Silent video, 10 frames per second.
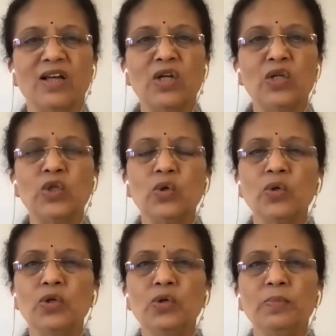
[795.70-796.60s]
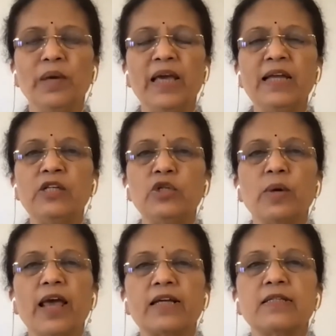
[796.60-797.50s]
So you begin to
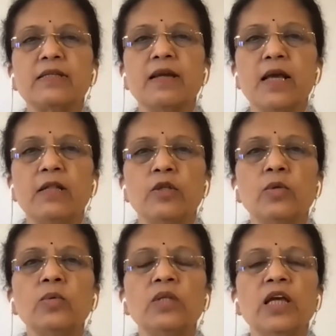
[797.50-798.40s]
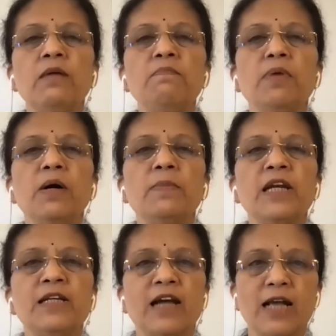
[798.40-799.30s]
x-ray through the
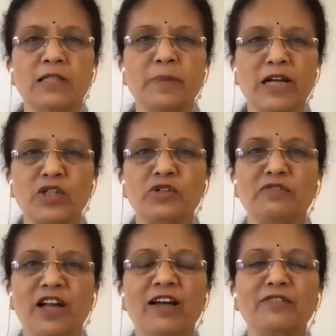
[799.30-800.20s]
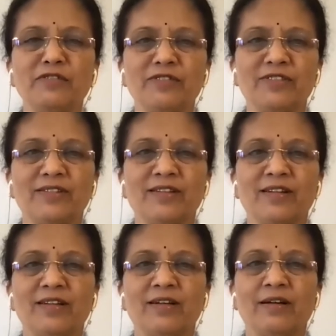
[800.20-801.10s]
impermanent aspects of life
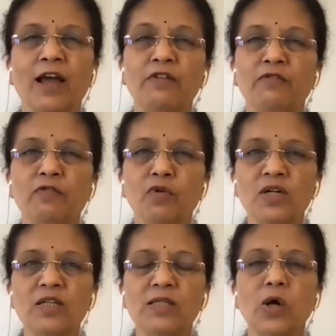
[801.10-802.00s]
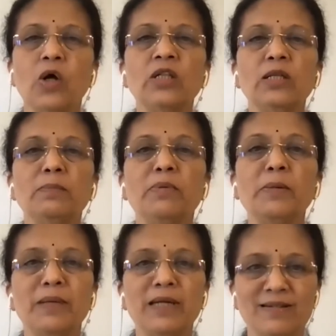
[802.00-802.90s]
and focus on the
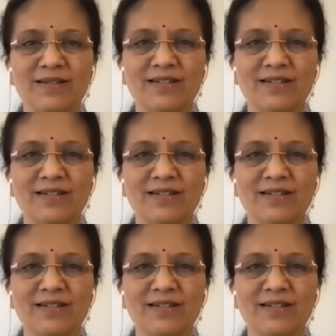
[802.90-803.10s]
permanent,